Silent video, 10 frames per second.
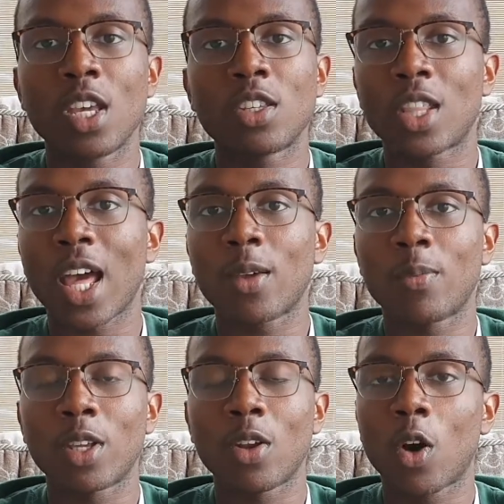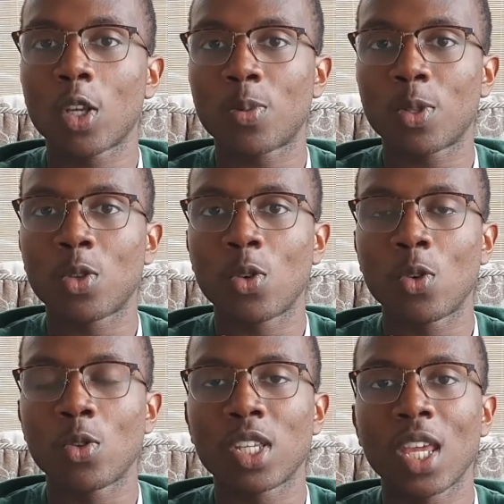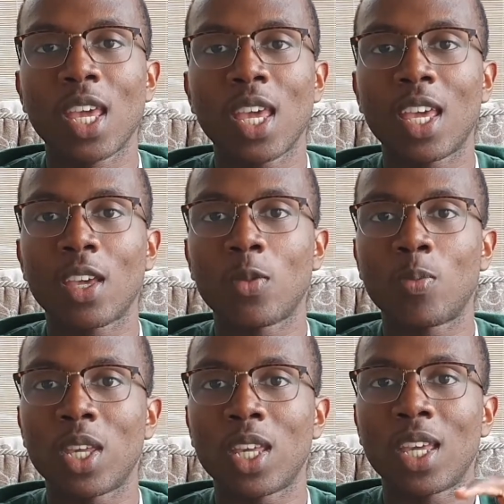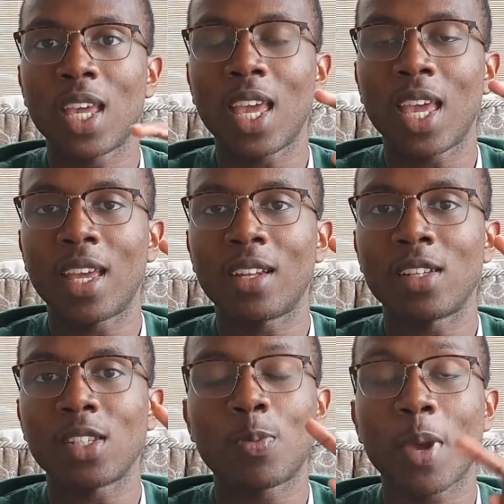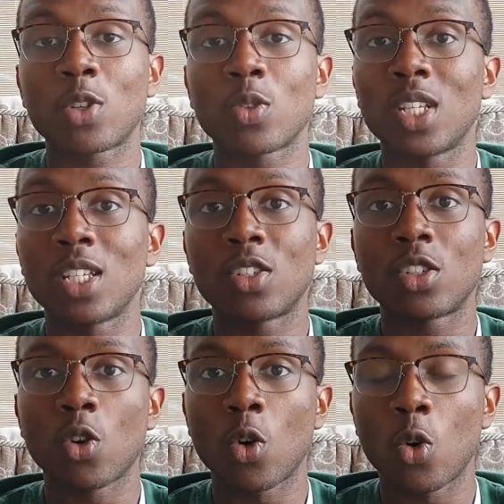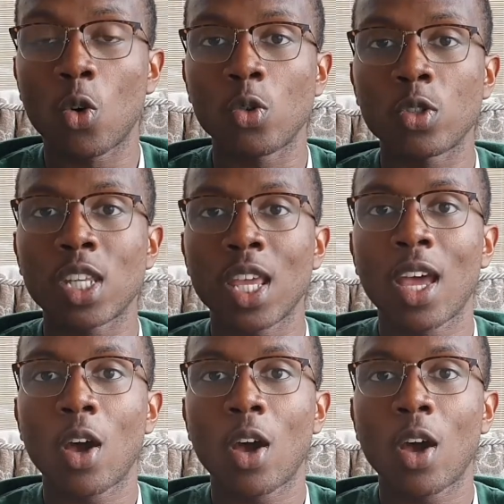So that could be in hospitals, it could be in special needs schools